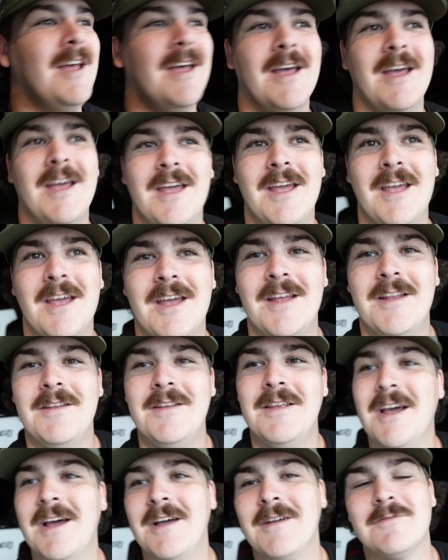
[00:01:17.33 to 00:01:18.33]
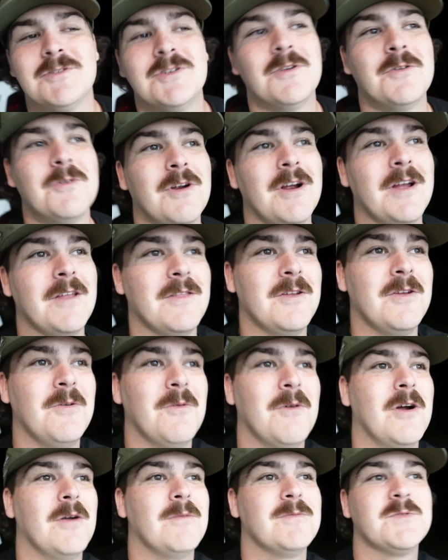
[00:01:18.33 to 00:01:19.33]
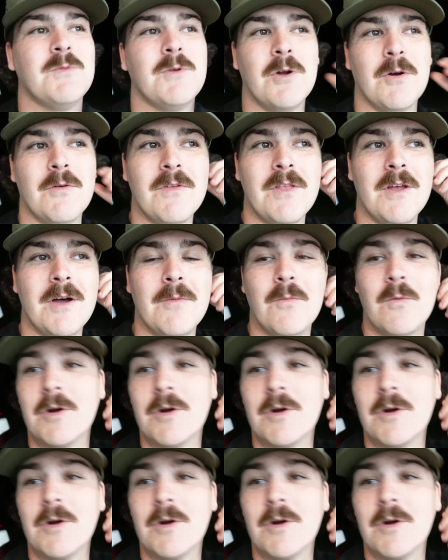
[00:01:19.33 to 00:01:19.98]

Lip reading: and yeah, showed Grant the new arms, went over them.